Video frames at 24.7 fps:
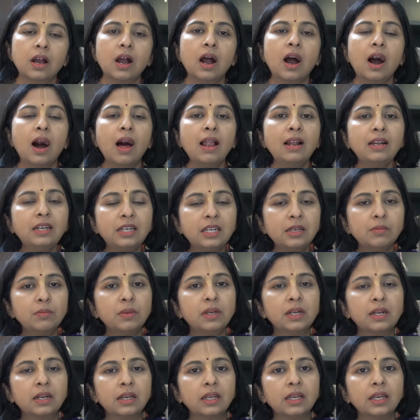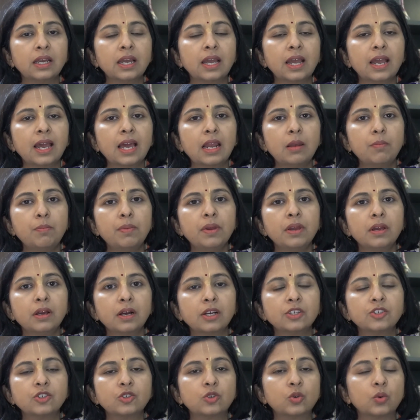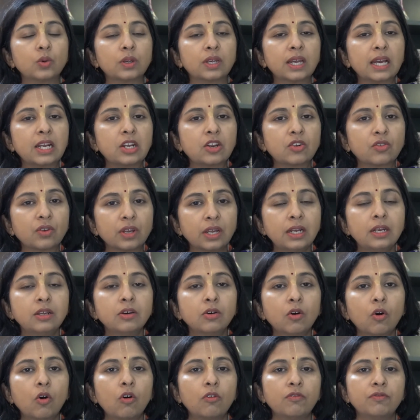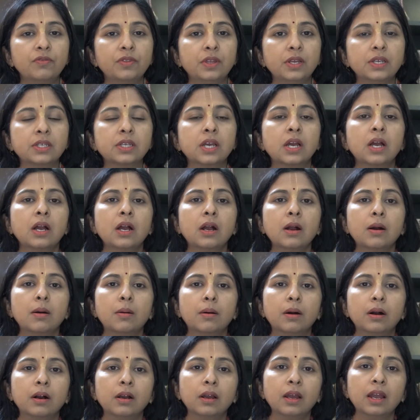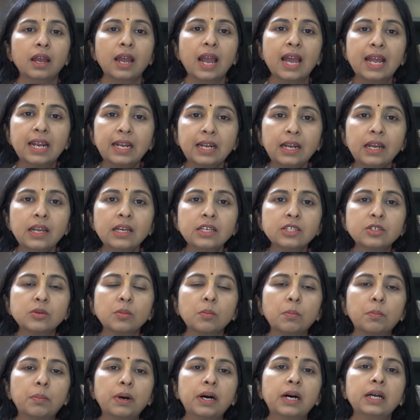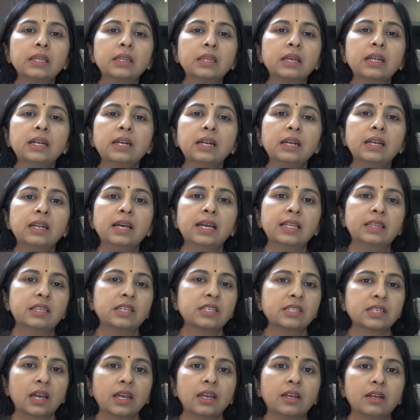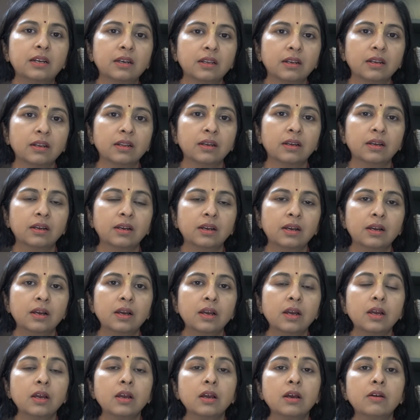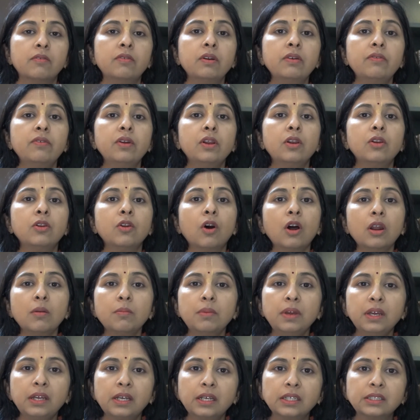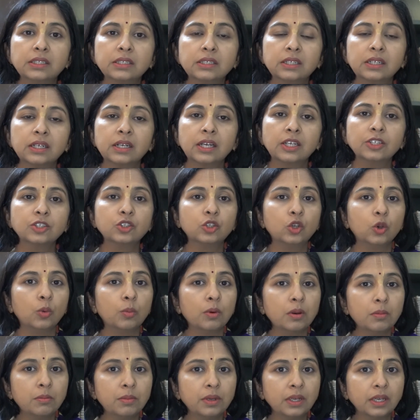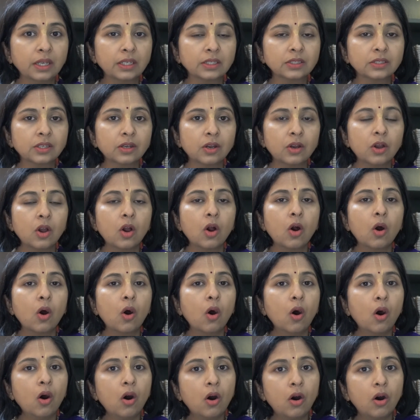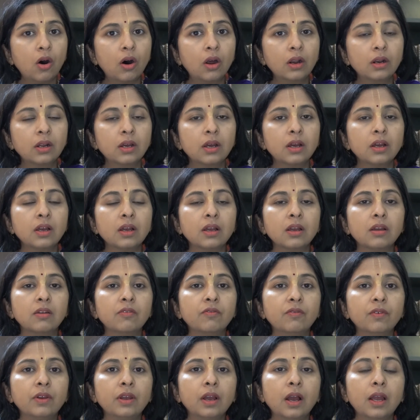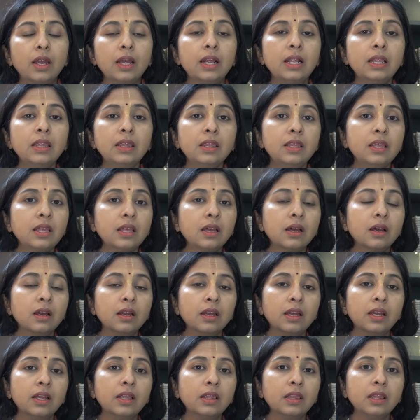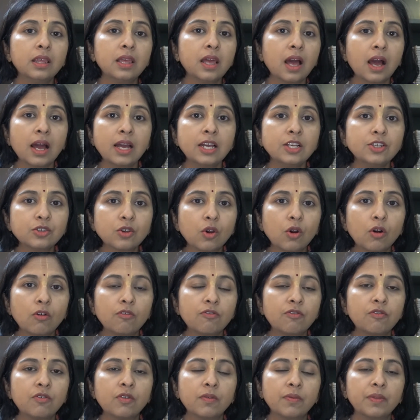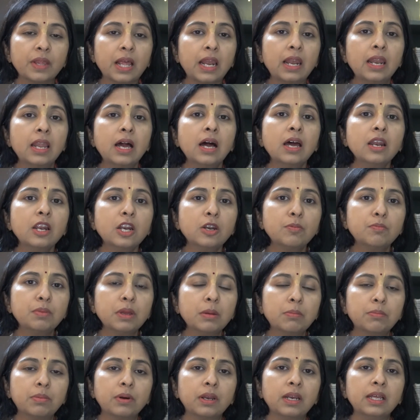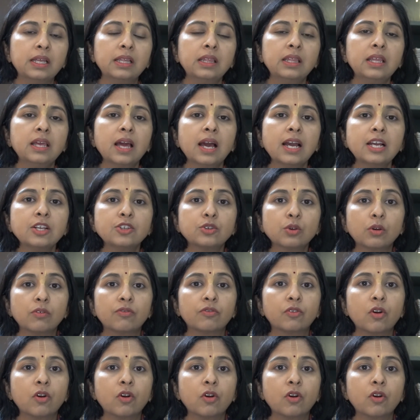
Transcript: ultimately helping us to get rid of this endless birth and death cycle, we will not be considered as human beings, or in the eyes of learned people, in the eyes of